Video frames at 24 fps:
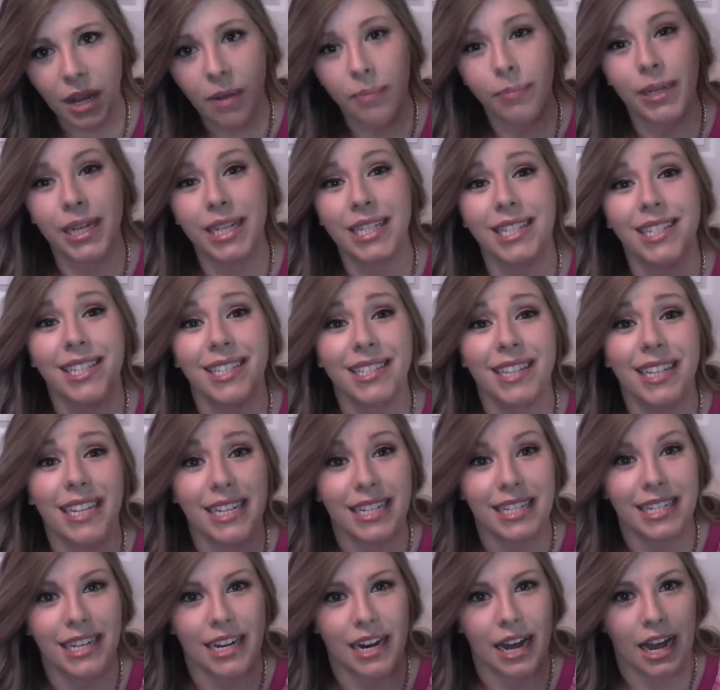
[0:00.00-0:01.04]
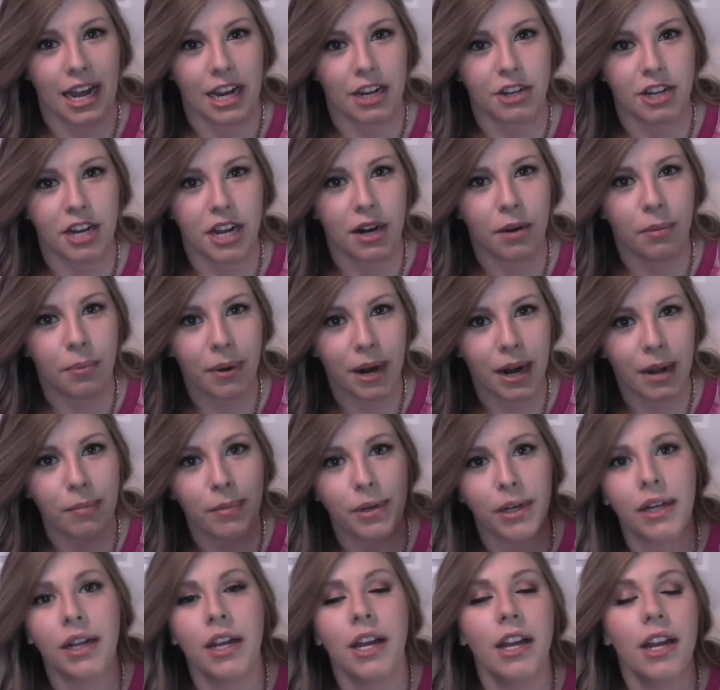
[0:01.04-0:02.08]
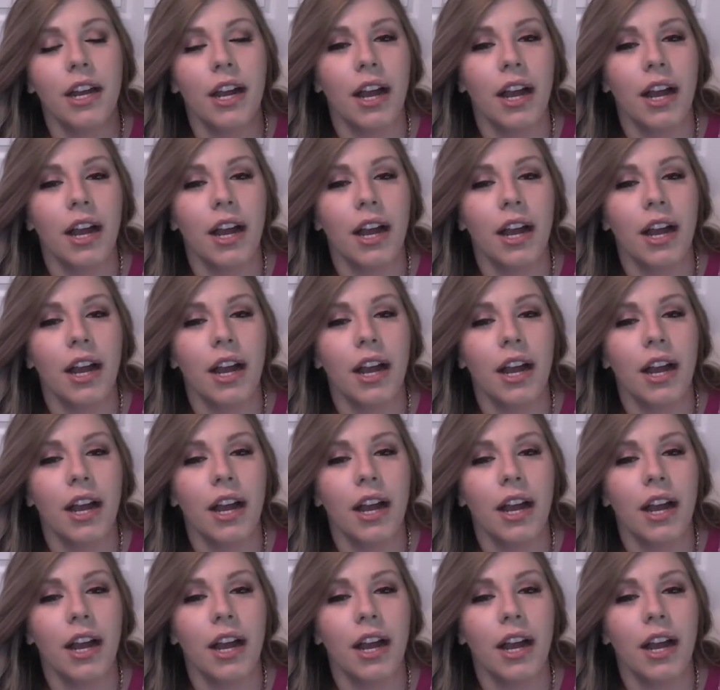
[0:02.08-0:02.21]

because this is an eyeshadow primer.